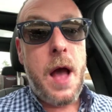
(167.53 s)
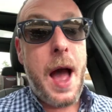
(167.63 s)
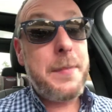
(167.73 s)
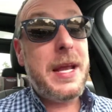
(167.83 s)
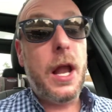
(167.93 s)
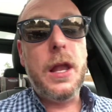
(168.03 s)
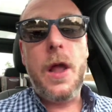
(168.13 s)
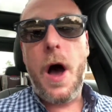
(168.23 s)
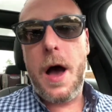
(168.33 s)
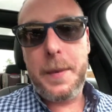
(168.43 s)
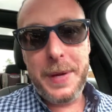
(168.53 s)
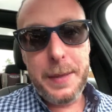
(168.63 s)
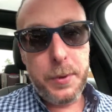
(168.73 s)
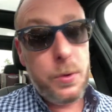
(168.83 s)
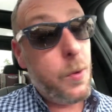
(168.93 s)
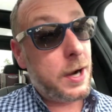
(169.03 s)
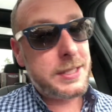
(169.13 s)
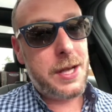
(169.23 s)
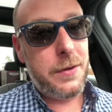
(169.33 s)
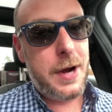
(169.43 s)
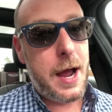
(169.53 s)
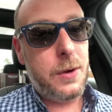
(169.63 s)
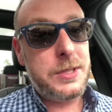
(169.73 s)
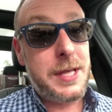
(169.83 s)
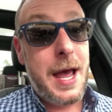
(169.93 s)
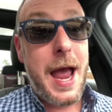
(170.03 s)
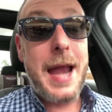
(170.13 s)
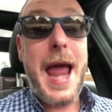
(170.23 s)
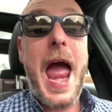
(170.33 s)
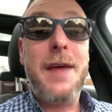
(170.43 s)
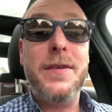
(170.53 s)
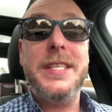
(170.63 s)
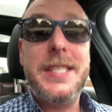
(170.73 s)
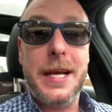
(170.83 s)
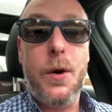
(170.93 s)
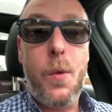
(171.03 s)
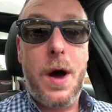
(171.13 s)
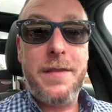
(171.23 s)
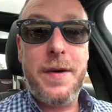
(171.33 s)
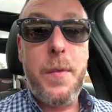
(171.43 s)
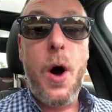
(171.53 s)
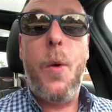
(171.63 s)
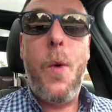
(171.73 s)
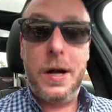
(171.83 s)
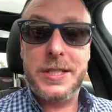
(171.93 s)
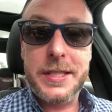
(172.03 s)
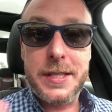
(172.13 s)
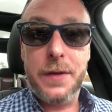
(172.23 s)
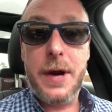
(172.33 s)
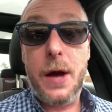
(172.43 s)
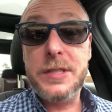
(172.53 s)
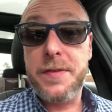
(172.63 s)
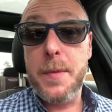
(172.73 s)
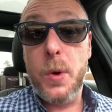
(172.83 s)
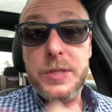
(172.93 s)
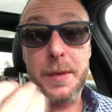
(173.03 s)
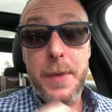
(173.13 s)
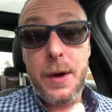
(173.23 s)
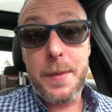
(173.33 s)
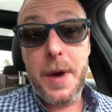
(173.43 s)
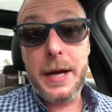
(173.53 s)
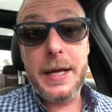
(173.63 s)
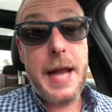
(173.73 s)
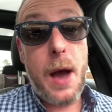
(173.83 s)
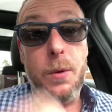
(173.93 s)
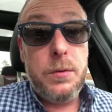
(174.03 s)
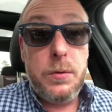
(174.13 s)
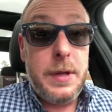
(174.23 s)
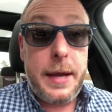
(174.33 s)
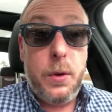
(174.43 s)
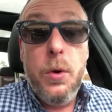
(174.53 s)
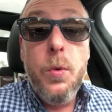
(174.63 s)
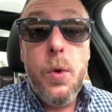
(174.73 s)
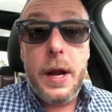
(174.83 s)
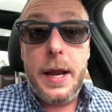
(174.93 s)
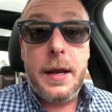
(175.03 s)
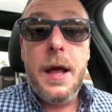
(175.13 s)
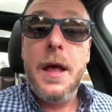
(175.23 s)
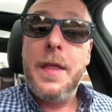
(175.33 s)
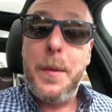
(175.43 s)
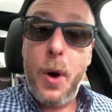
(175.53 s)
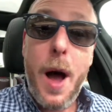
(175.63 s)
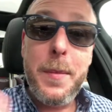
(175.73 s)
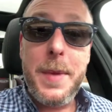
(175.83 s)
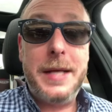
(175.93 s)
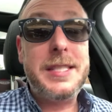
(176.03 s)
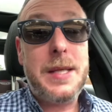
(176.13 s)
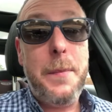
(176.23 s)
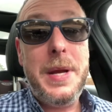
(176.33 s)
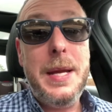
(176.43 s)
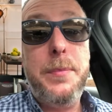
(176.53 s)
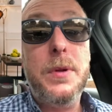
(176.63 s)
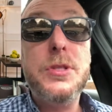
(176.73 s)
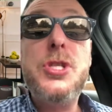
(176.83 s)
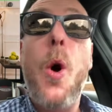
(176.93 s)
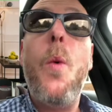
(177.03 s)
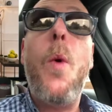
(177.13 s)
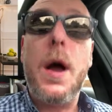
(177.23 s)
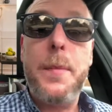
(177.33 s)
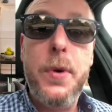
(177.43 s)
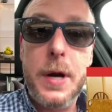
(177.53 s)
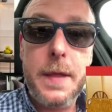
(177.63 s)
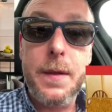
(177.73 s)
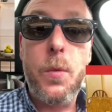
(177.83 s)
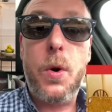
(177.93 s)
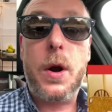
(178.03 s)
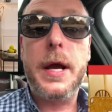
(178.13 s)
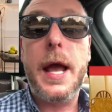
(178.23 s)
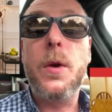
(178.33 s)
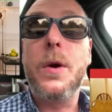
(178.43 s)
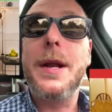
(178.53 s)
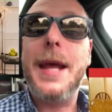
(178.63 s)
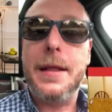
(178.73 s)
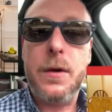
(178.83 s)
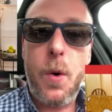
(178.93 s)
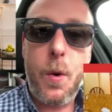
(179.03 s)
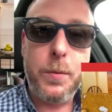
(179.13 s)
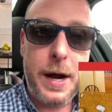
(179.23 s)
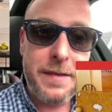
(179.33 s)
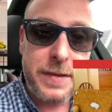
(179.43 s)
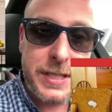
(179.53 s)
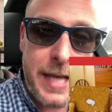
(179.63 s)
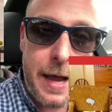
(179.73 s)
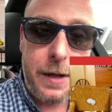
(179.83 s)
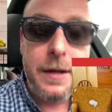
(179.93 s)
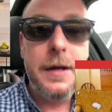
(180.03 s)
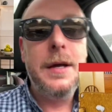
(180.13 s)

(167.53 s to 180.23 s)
I meet a lot of people who want to sell their house, and every single one of them wants to sell their house for the most amount of money. Now, like, who wouldn't? The problem is, some people don't want to put in the work in order to get their home ready for sale.